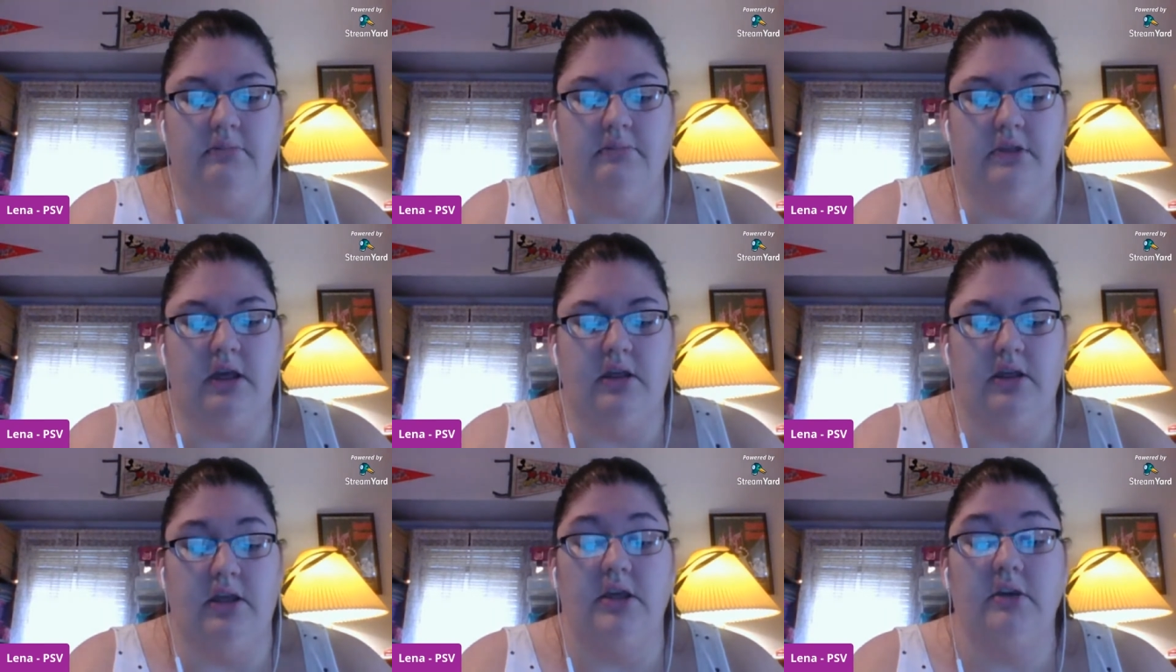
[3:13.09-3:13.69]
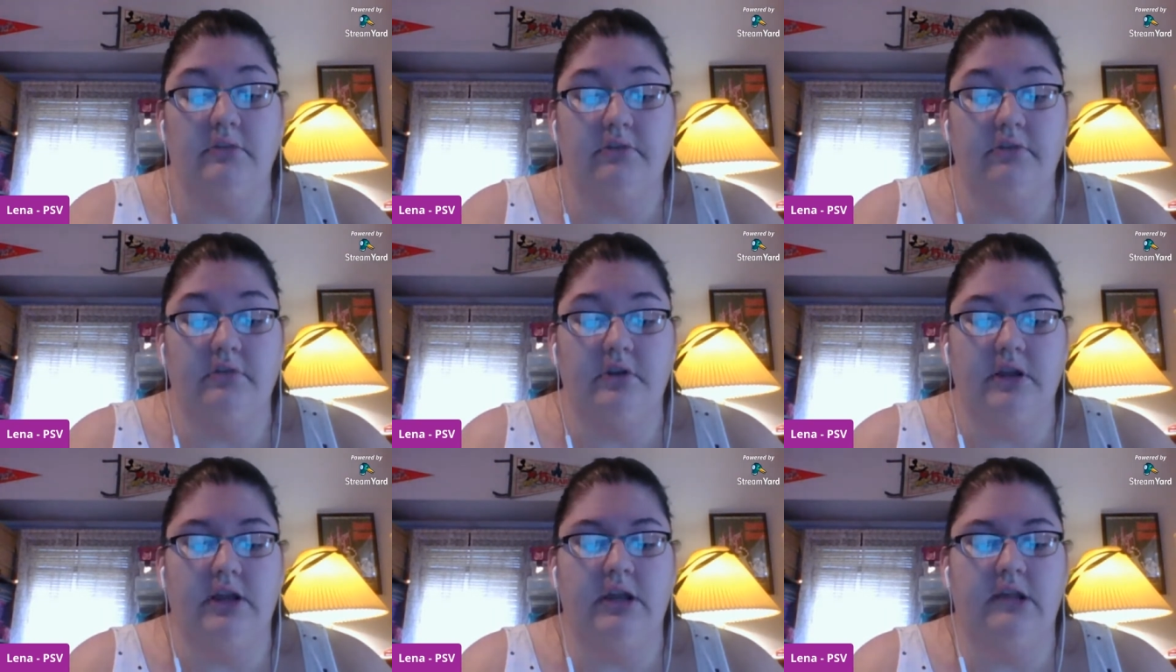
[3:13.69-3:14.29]
telling ghost
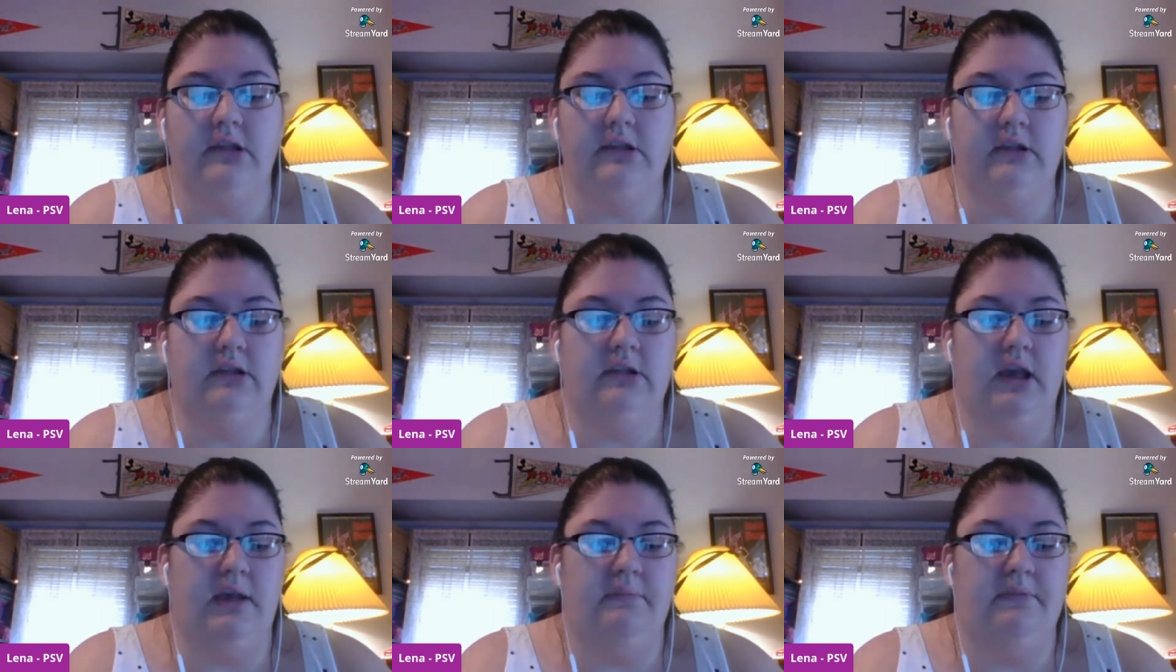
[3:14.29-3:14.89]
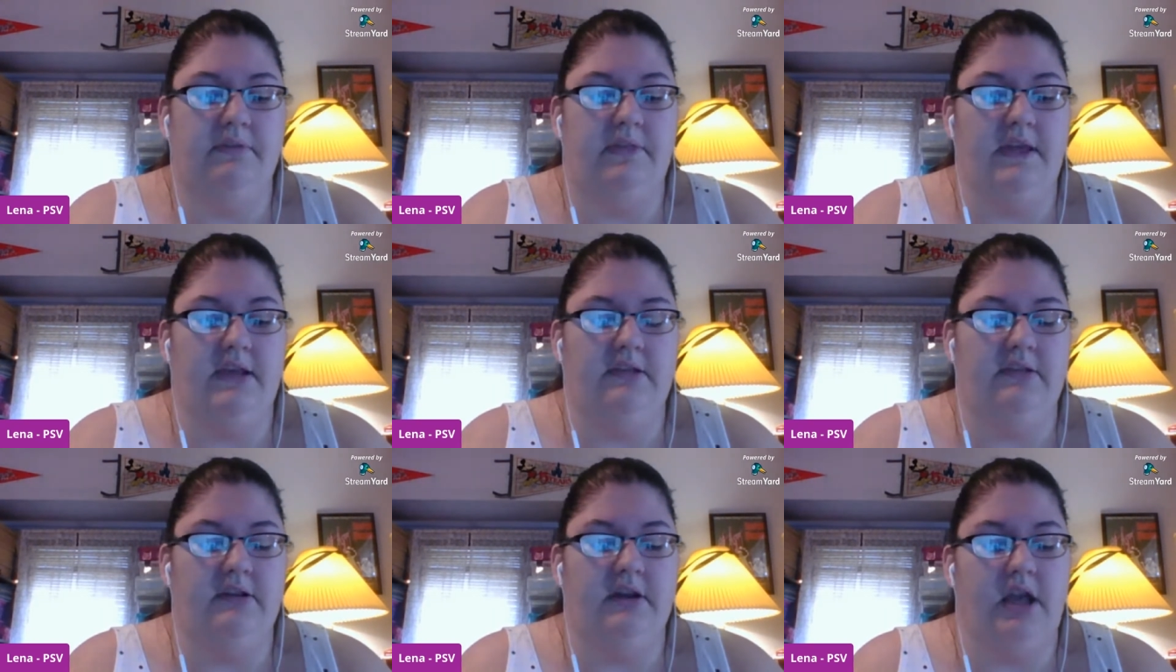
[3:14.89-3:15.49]
stories and types of
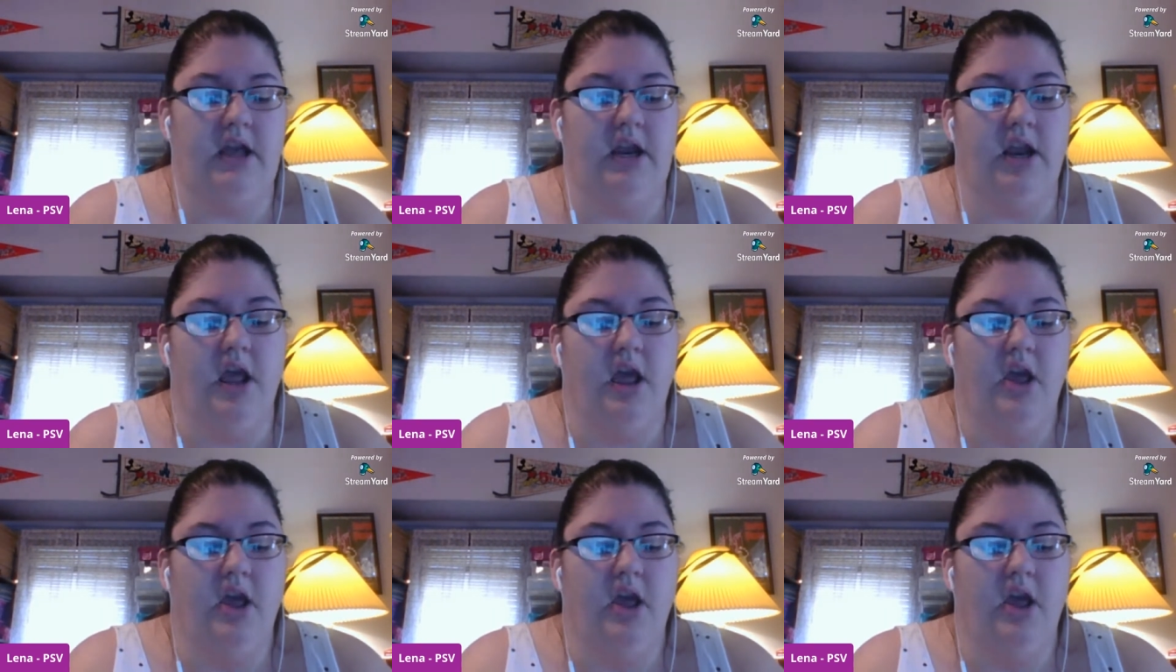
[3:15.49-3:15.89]
things tonight.